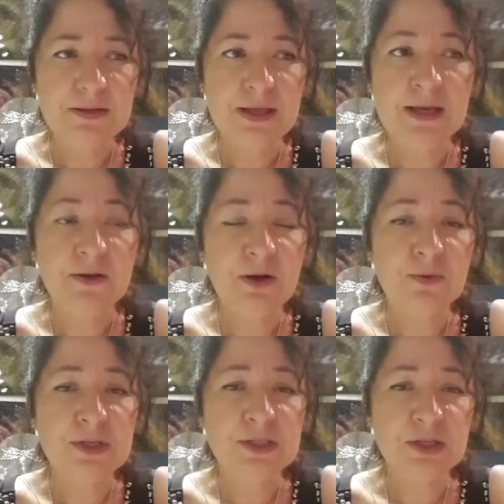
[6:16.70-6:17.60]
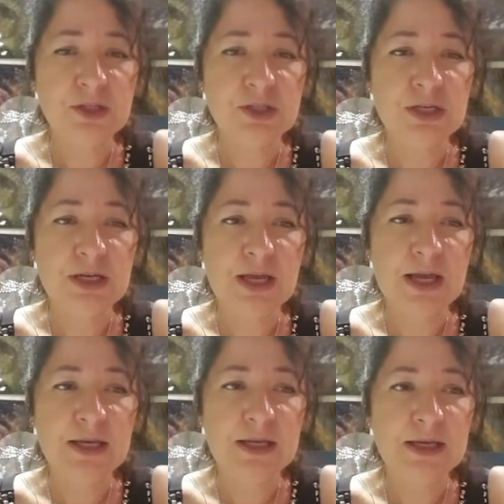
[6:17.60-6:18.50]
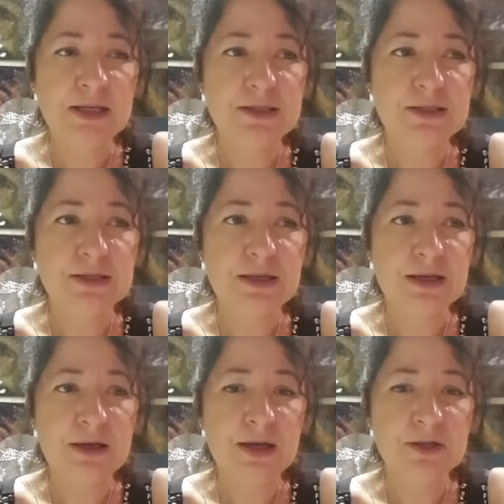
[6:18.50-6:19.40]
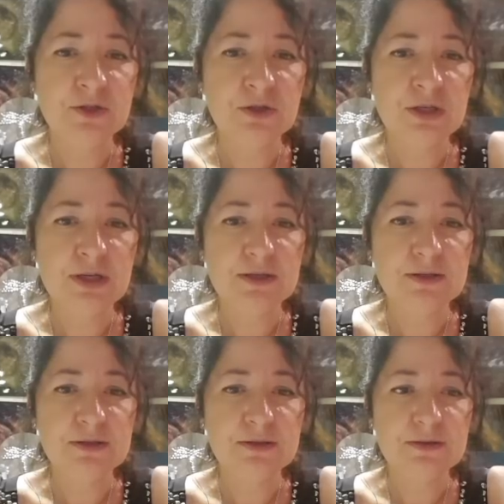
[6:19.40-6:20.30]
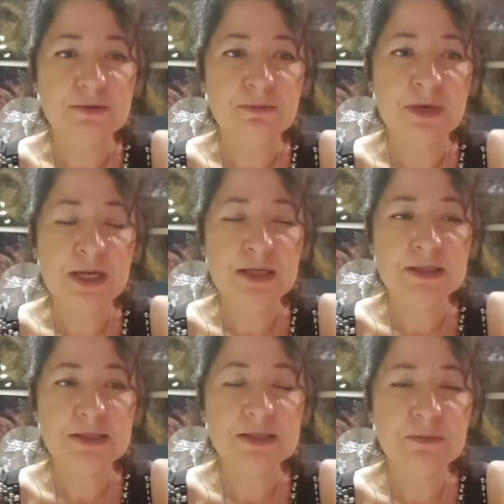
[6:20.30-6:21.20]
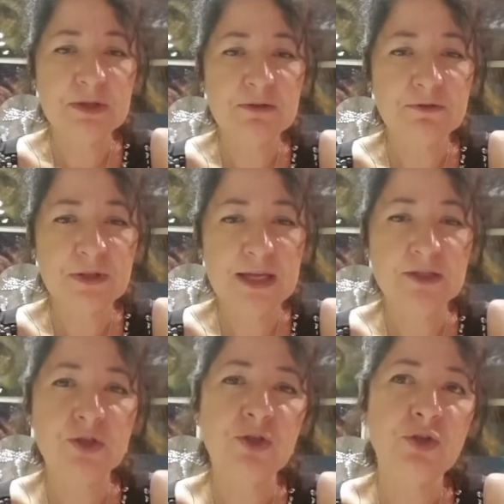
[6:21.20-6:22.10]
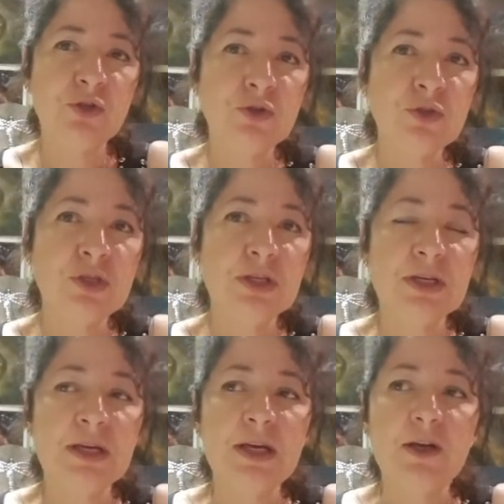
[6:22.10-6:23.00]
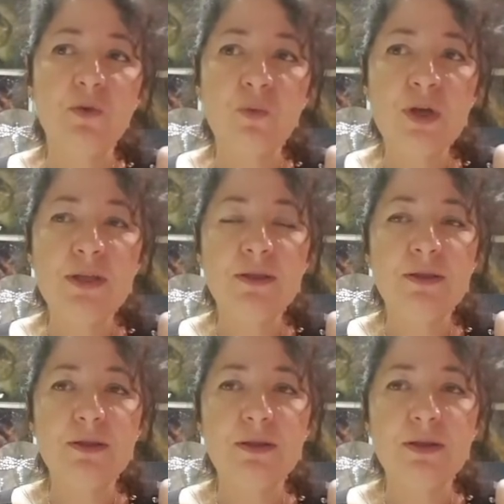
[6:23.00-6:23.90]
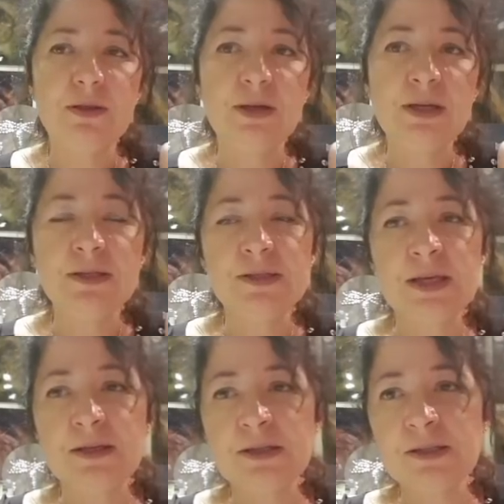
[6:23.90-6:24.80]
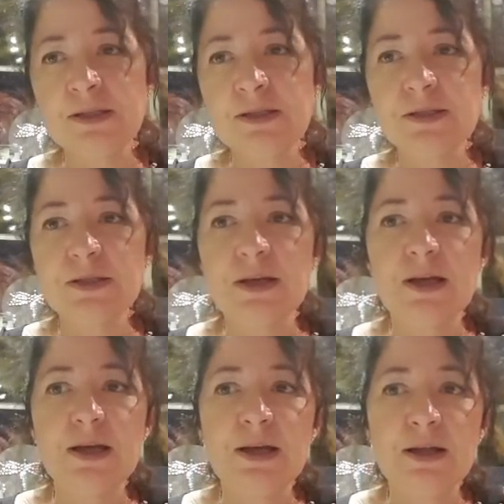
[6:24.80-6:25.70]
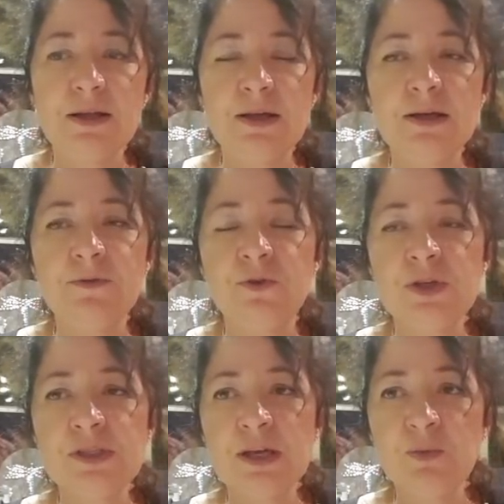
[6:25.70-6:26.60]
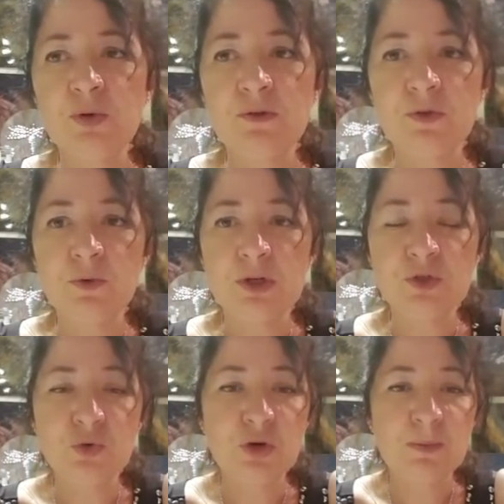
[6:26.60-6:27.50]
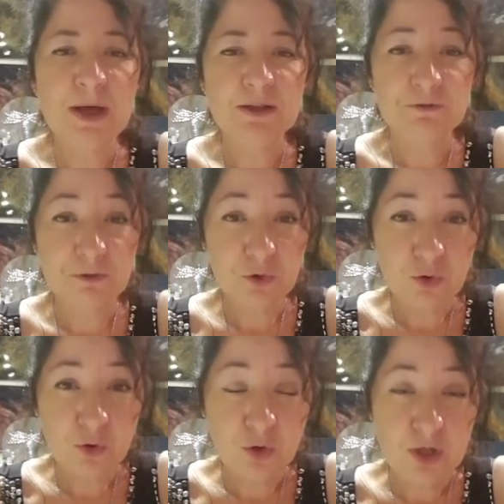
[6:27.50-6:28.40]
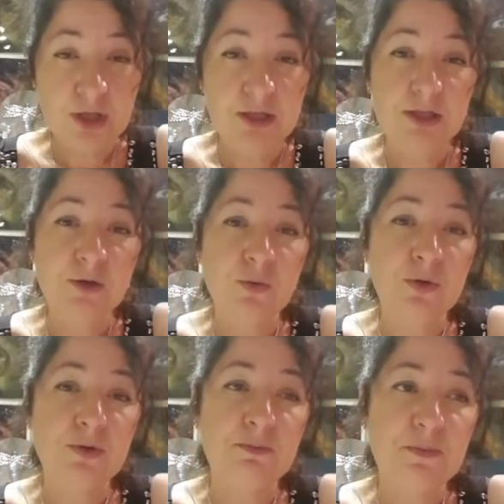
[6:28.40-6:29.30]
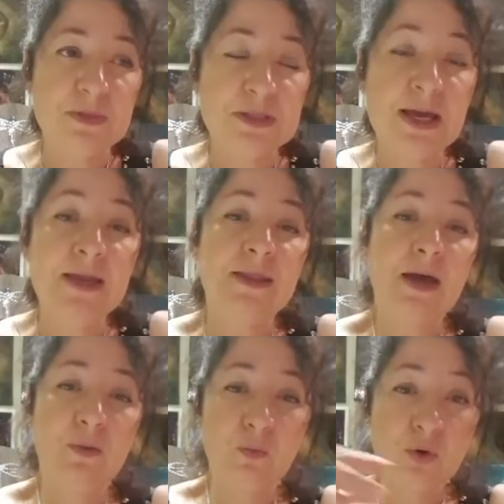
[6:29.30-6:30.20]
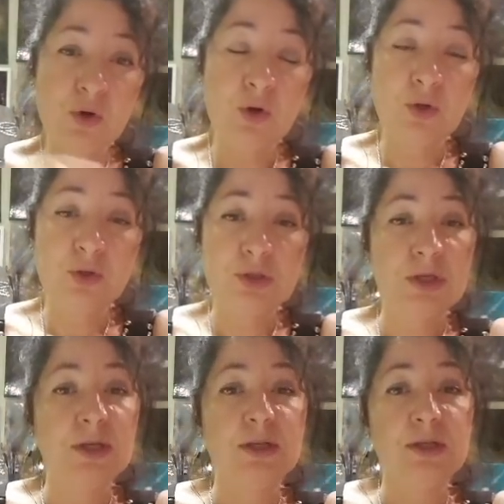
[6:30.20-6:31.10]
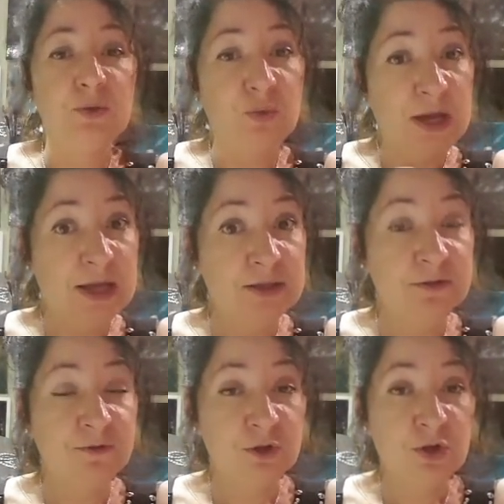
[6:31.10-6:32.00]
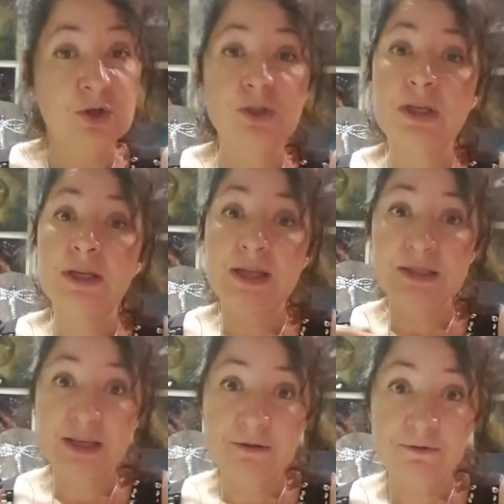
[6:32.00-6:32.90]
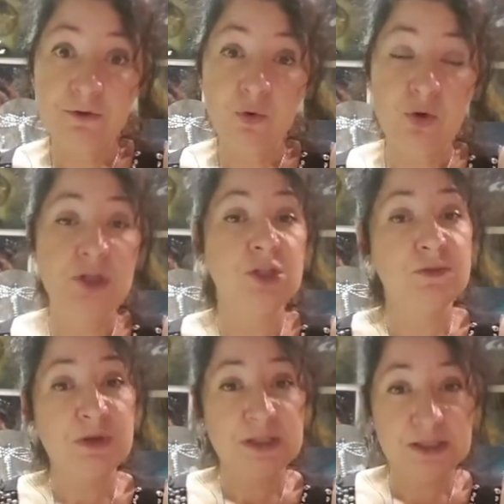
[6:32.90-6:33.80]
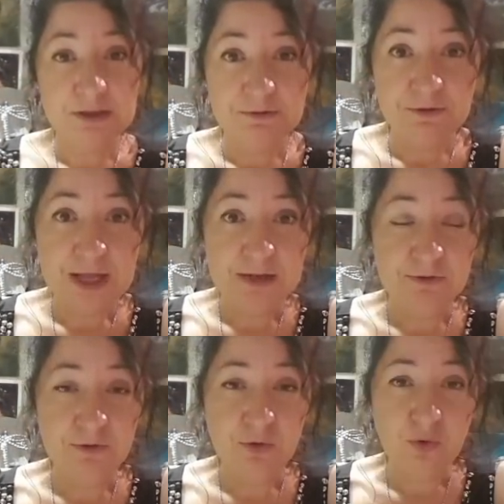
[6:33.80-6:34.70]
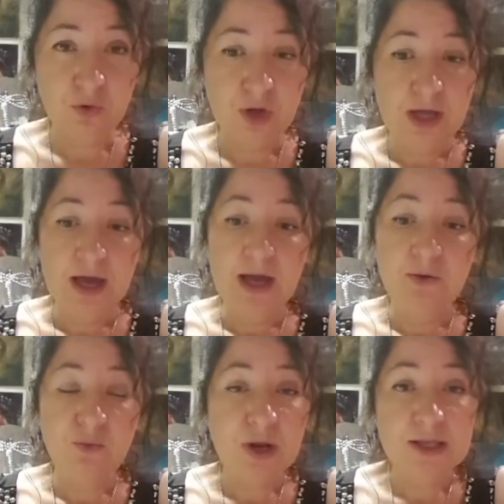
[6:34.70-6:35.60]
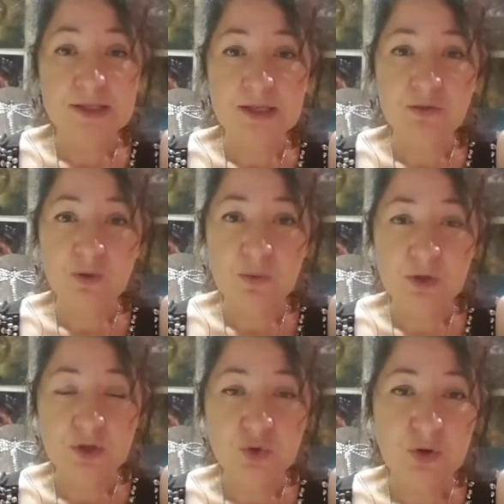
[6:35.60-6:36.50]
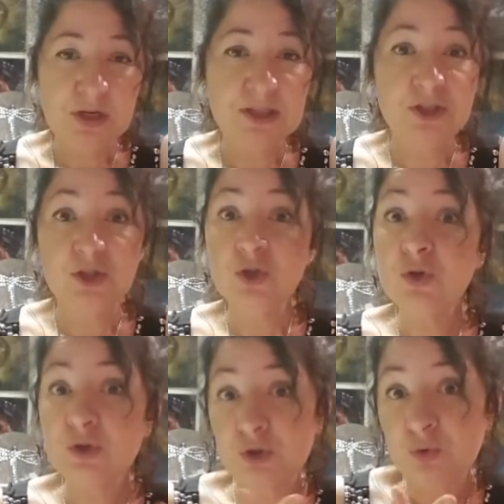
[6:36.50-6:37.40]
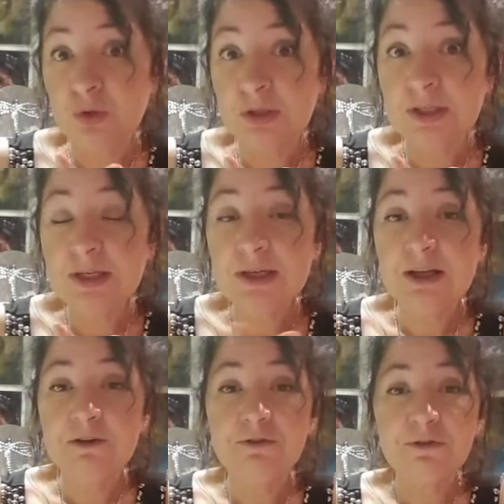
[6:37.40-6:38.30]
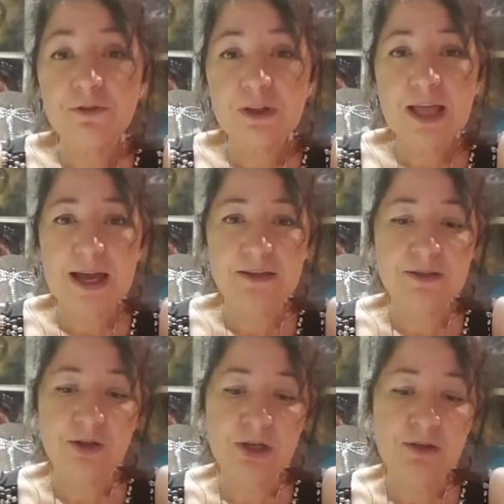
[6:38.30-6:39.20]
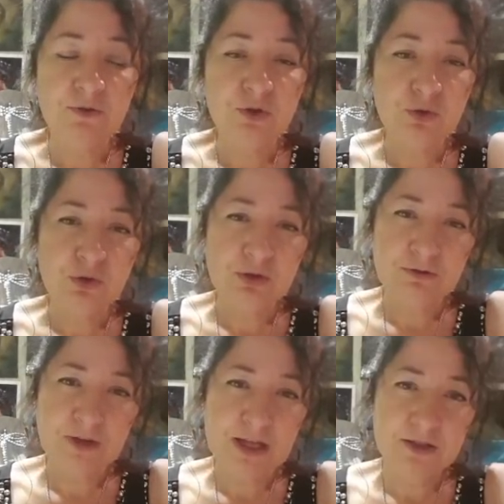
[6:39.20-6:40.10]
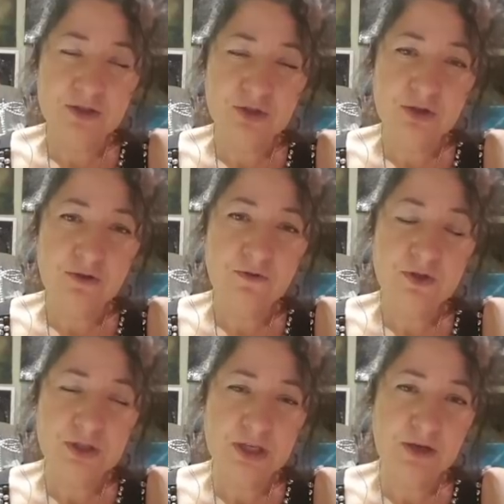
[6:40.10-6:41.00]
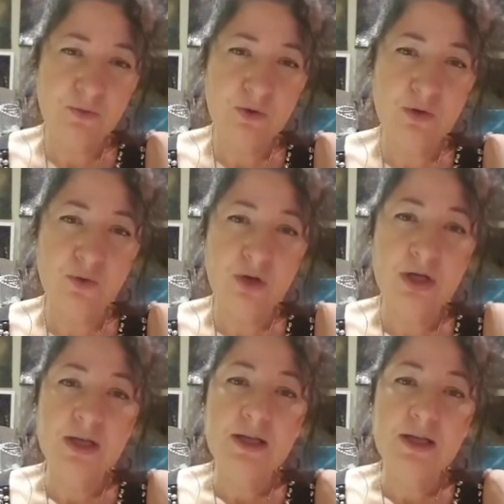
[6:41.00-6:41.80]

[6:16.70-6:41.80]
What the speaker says: then I researched it, and it actually means something flat. So you use it in a sentence, like for example, if you want to talk about the floor, you would say that word, the res, first, and then say floor. It just means it's a flat floor. And resin, when we do it, it's usually flat. Like if you do it on a flat surface, it will